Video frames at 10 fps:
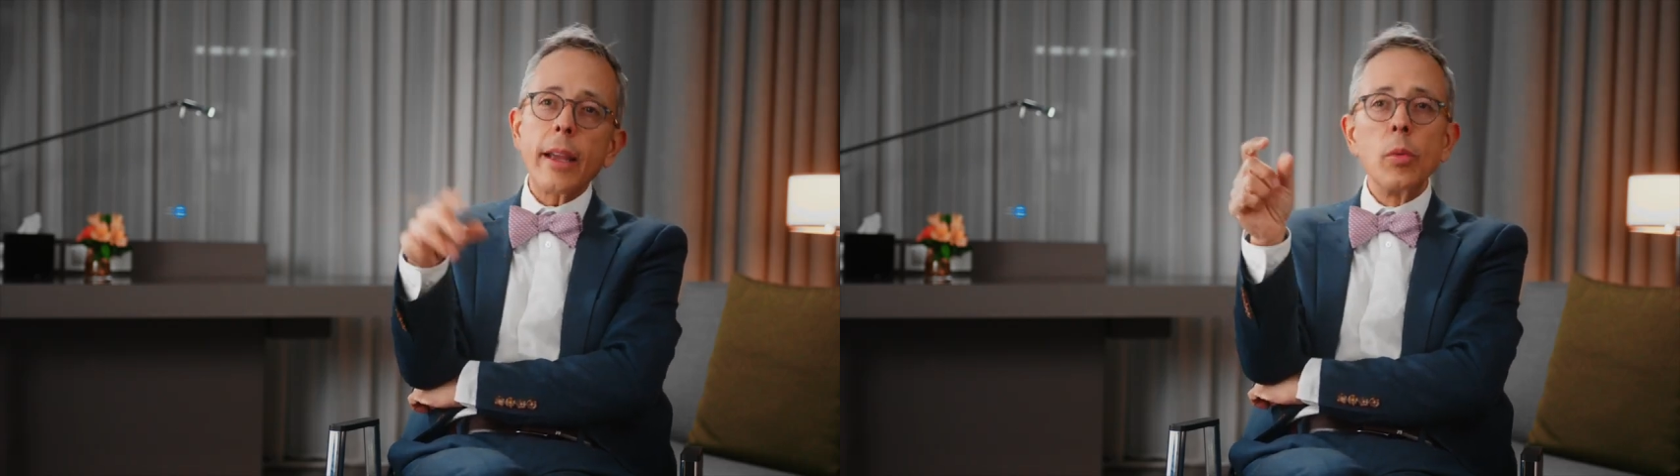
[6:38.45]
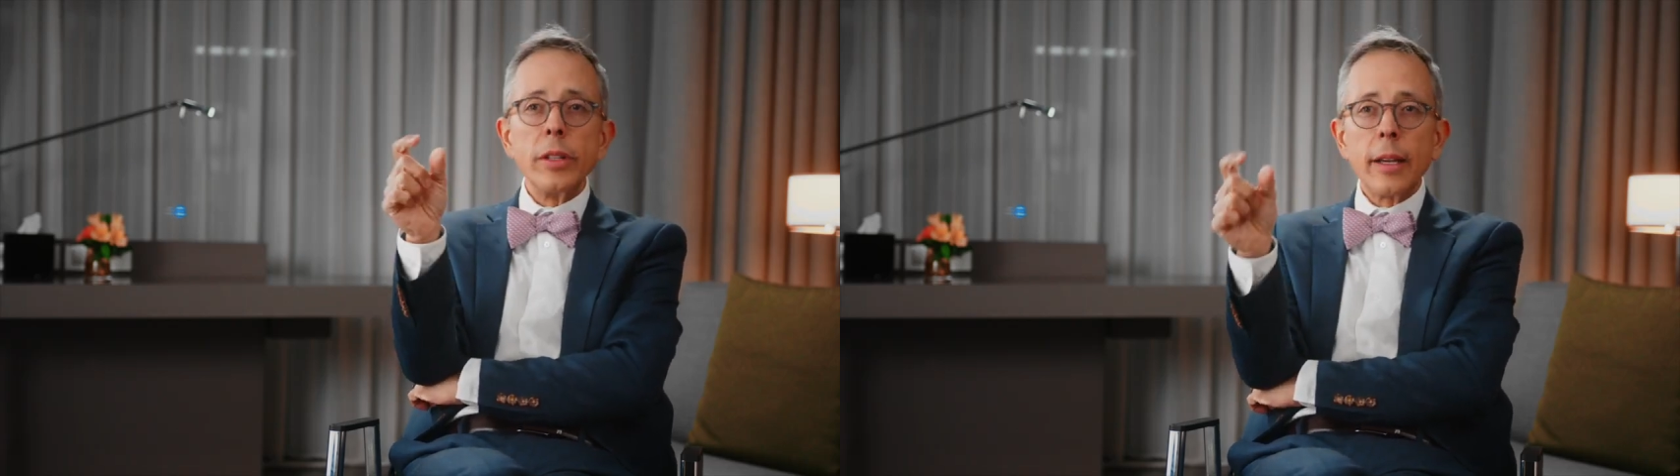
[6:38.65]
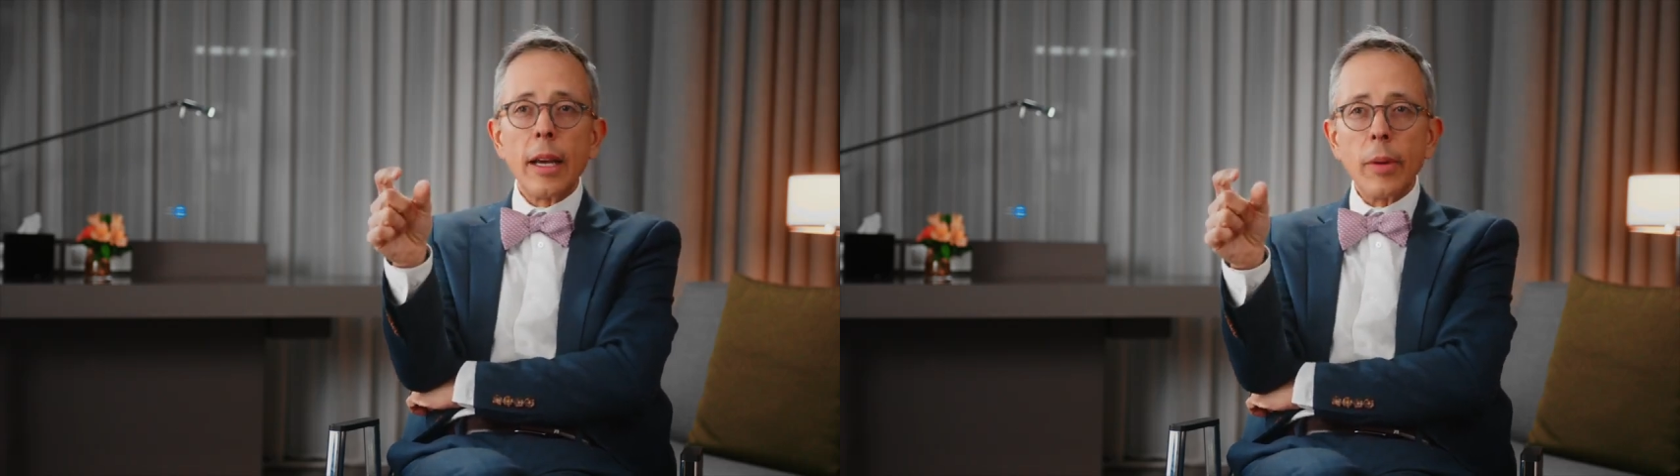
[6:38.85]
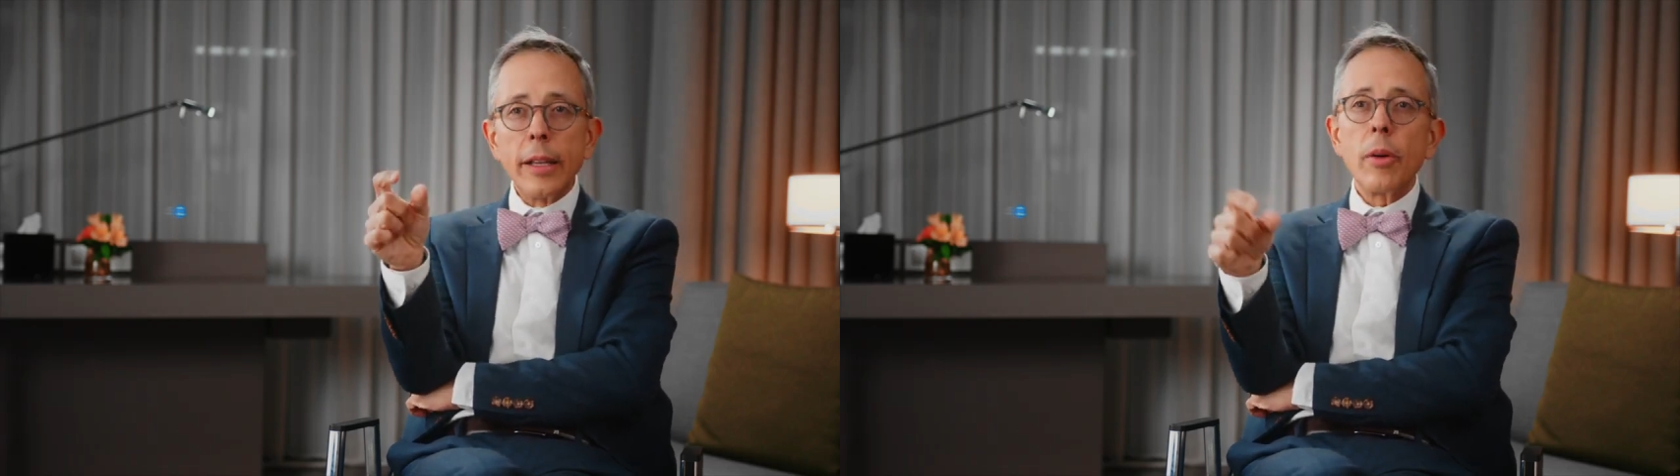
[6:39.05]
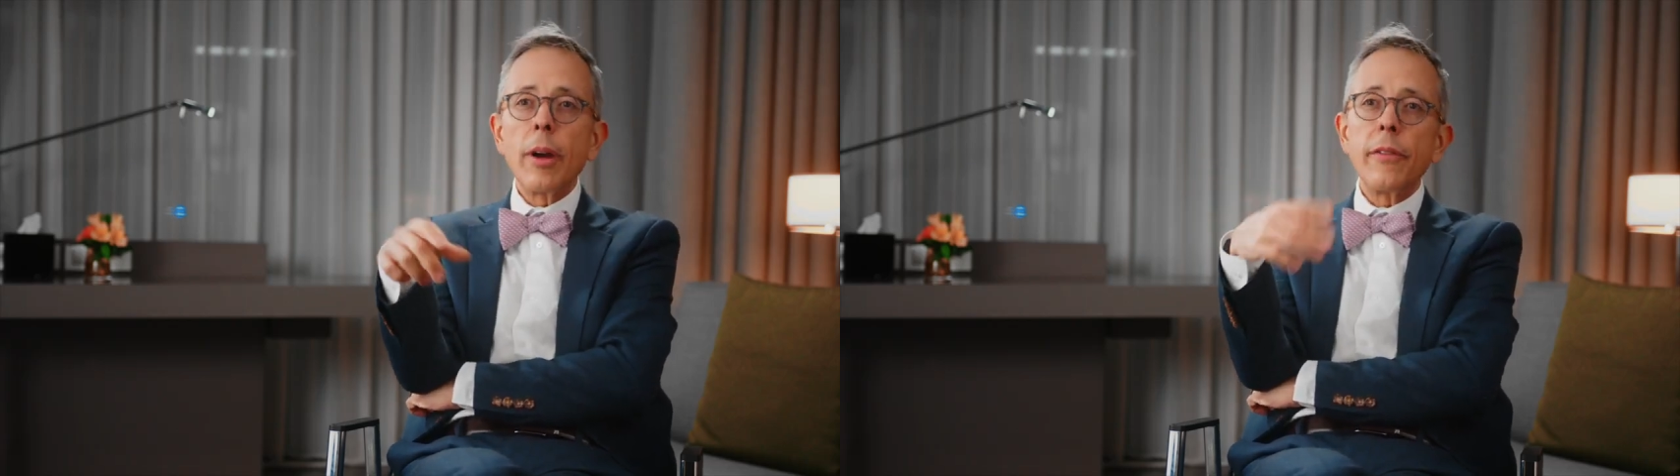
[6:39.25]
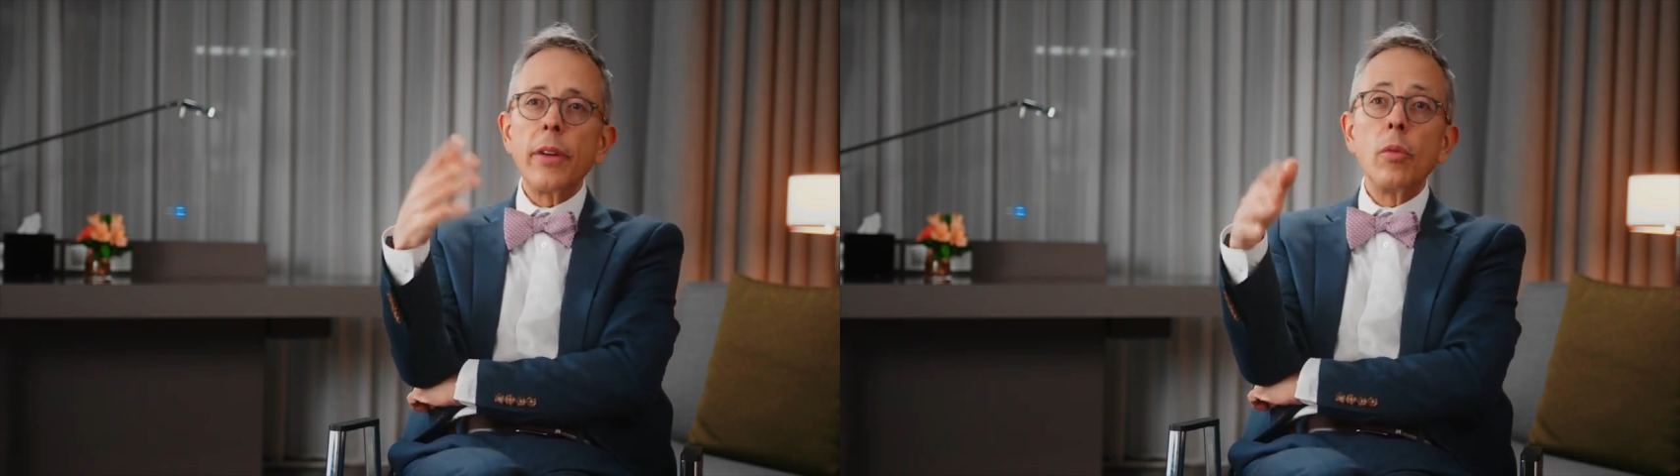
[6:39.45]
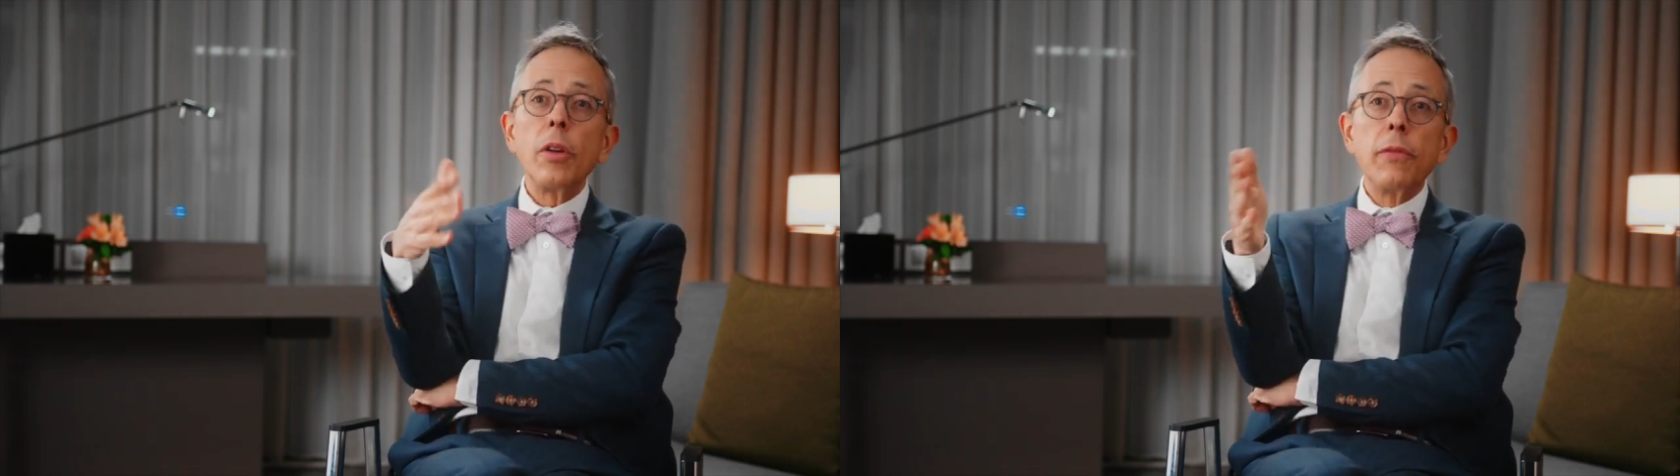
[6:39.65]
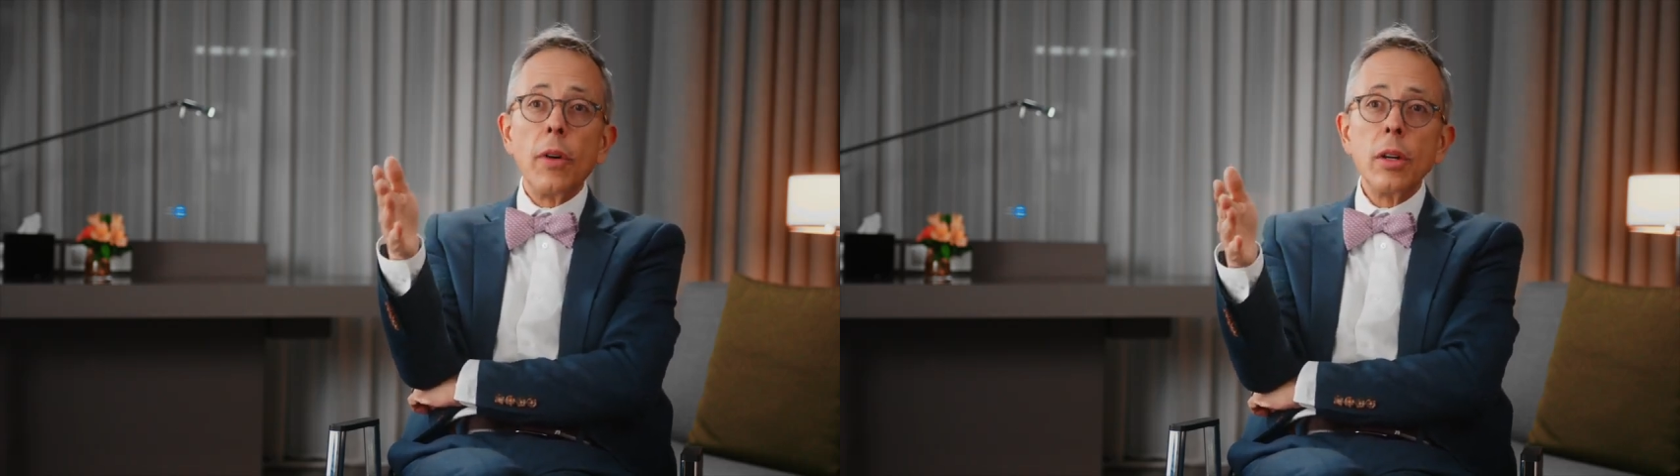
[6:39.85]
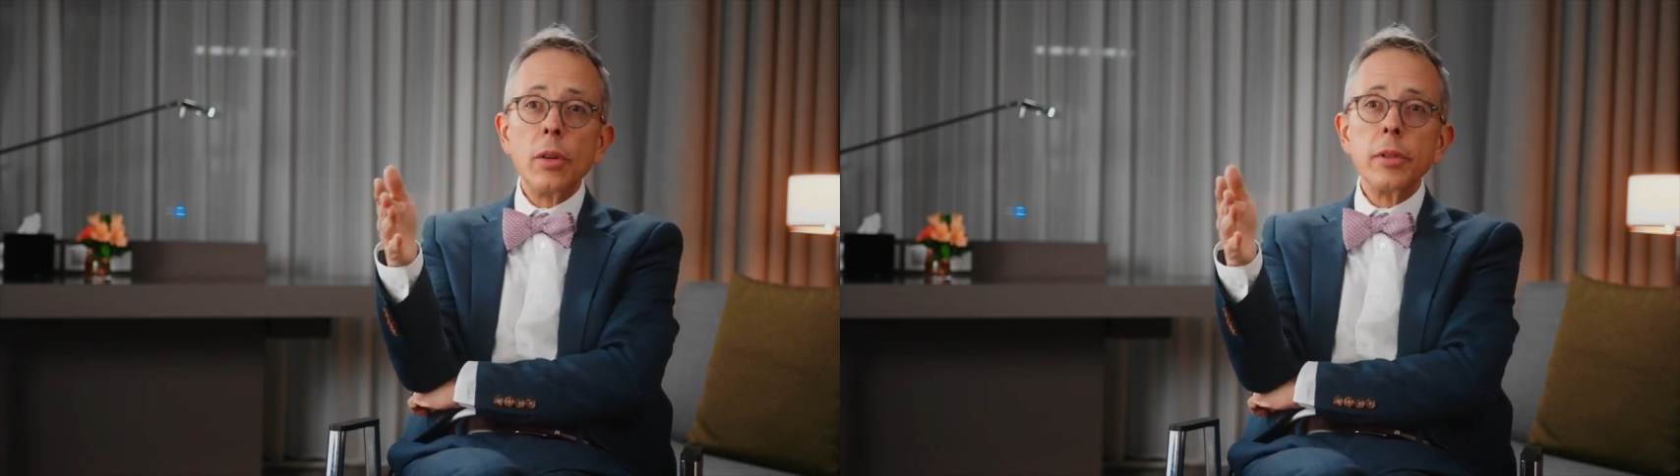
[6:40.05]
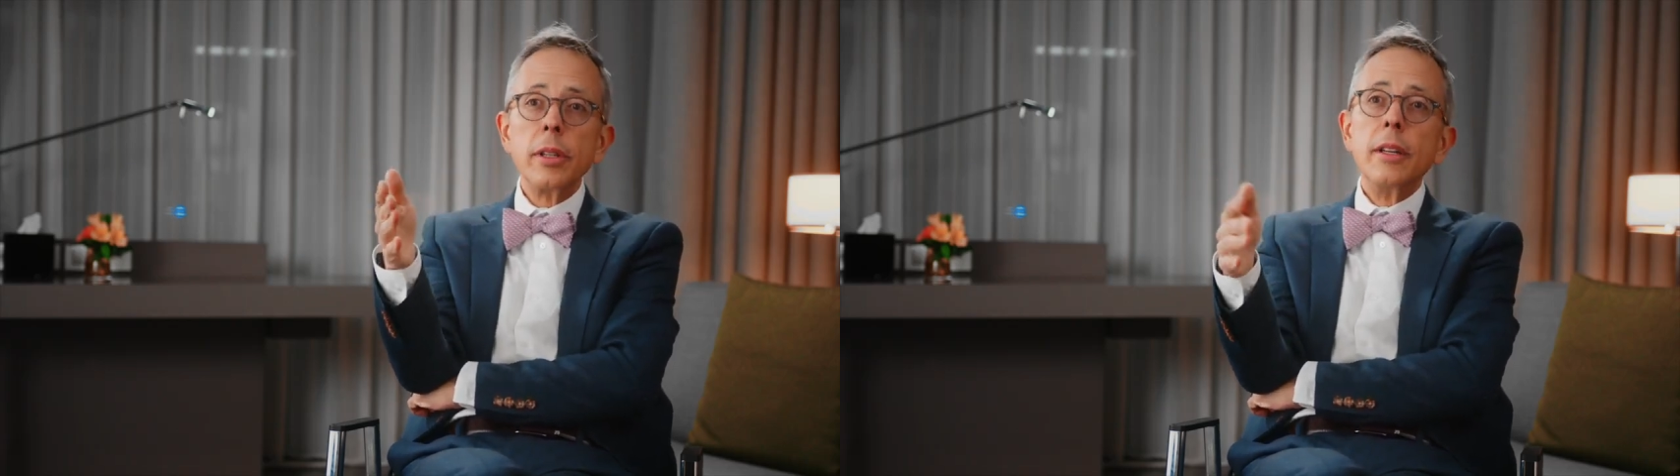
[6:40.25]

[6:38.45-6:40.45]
and we take a radiograph and we follow,